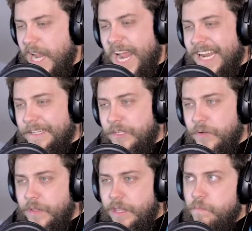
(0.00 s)

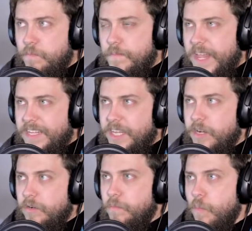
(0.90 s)
attitude that's
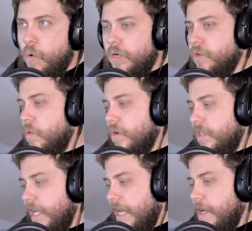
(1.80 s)
geared more
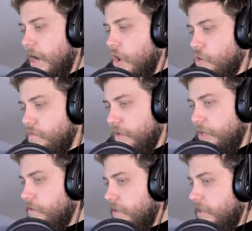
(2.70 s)
towards in-home
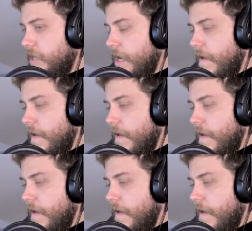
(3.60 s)
use,